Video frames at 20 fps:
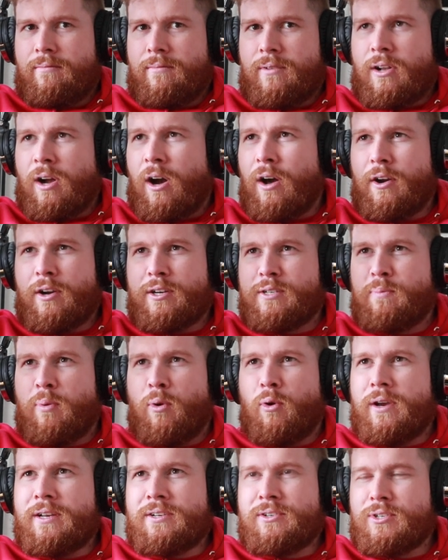Connor's
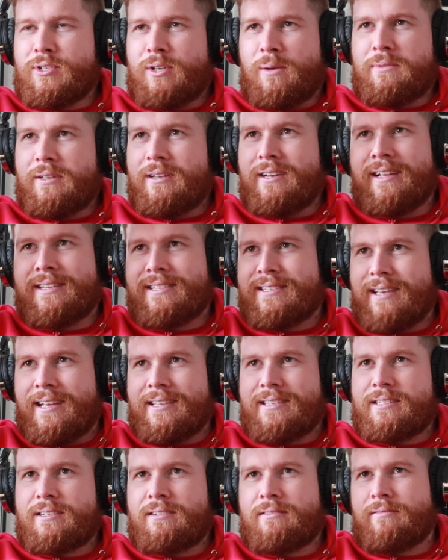Point or something. It's
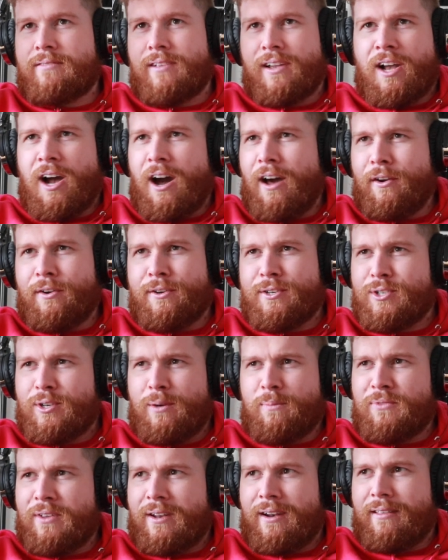it's Connor's
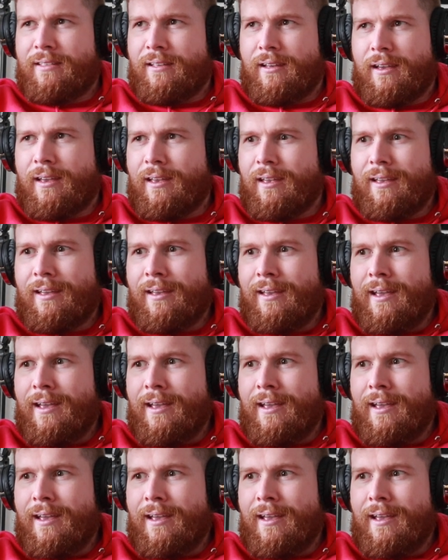something, I think.